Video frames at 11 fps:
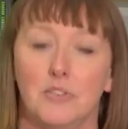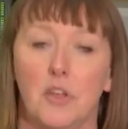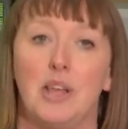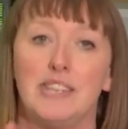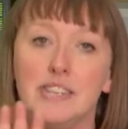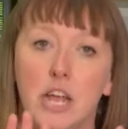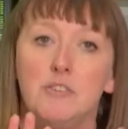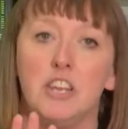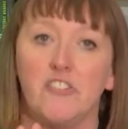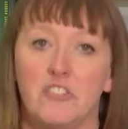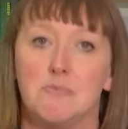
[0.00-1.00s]
That there's
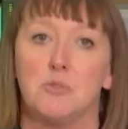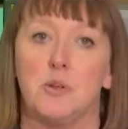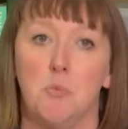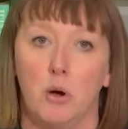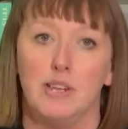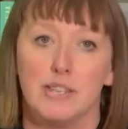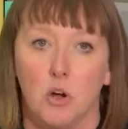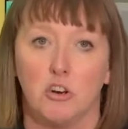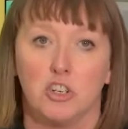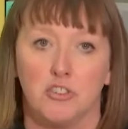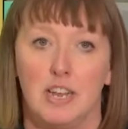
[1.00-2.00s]
no difference between what is
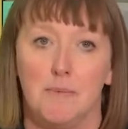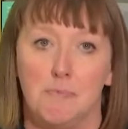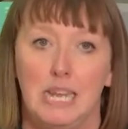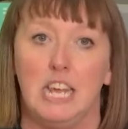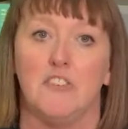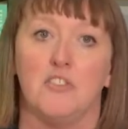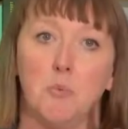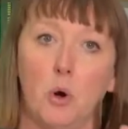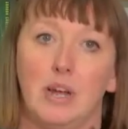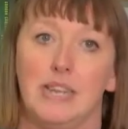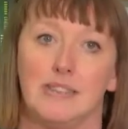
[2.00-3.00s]
doctrine and belief
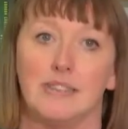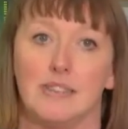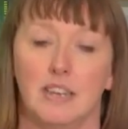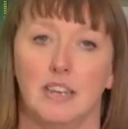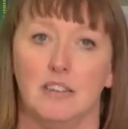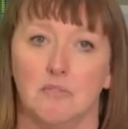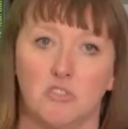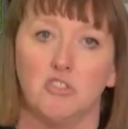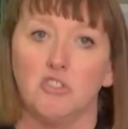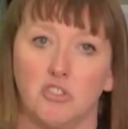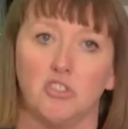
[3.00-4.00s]
and what is
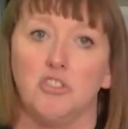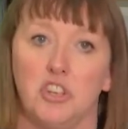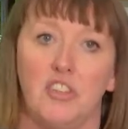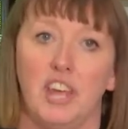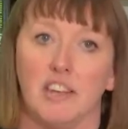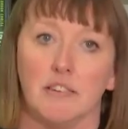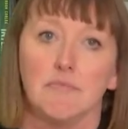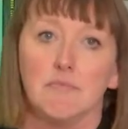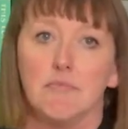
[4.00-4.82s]
true thing?